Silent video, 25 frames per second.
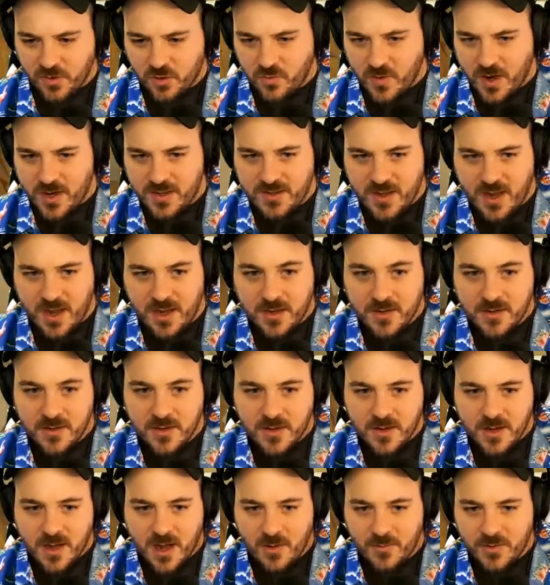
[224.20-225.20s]
a great day.
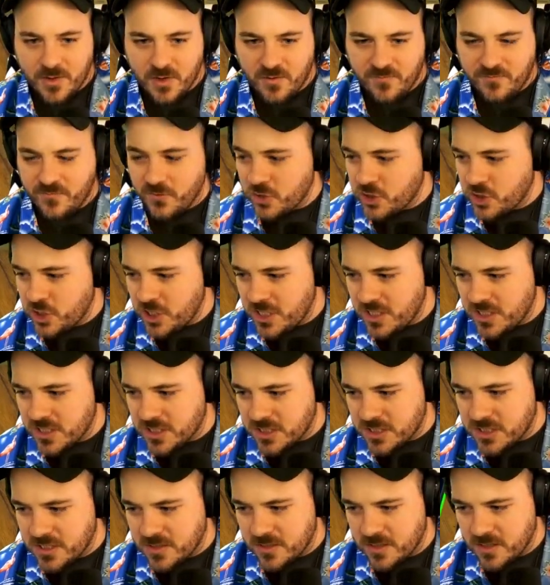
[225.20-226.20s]
How we doing for
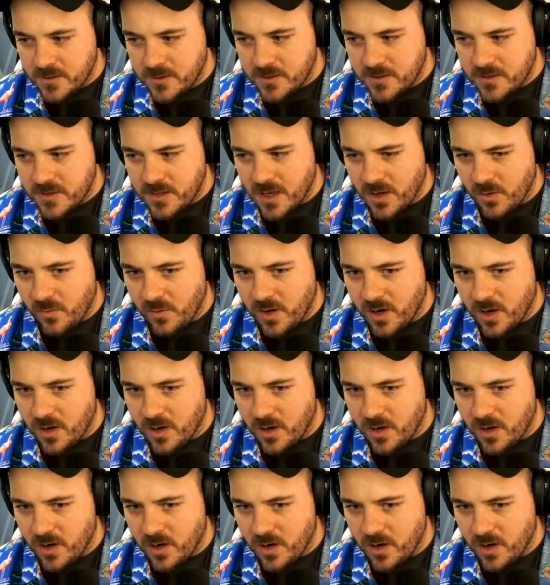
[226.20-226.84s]
cheese? Yeah, we